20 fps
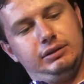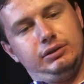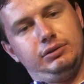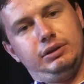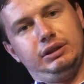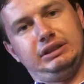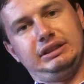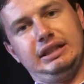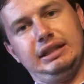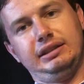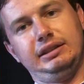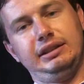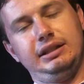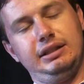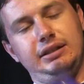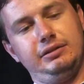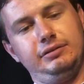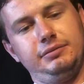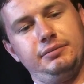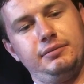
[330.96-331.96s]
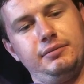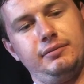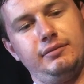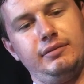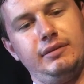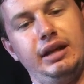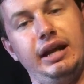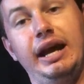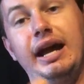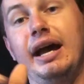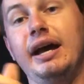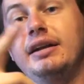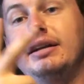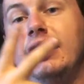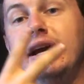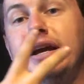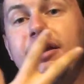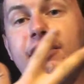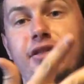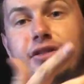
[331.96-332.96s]
Put that there, and
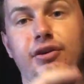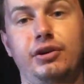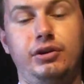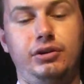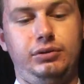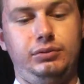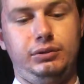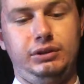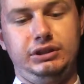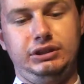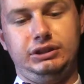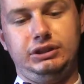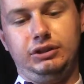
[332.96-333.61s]
a third one.